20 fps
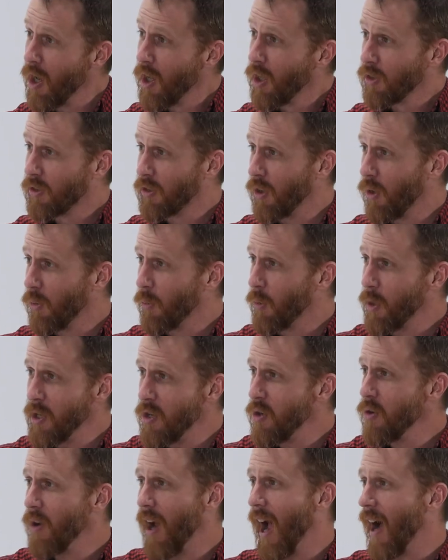So when
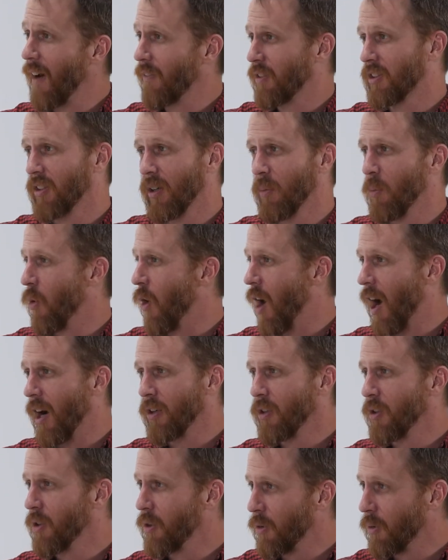you have some
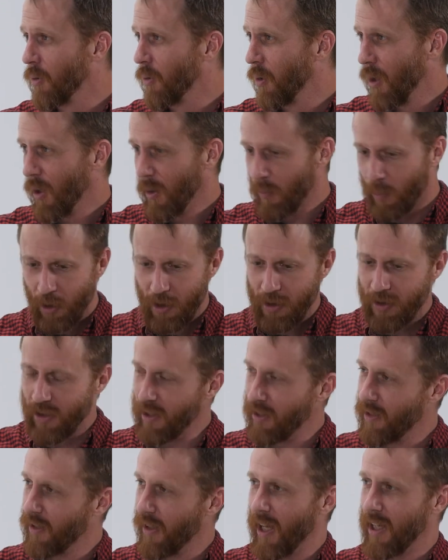Wahoo
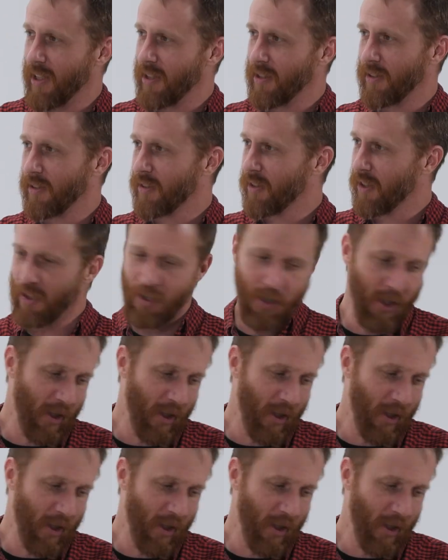person that is,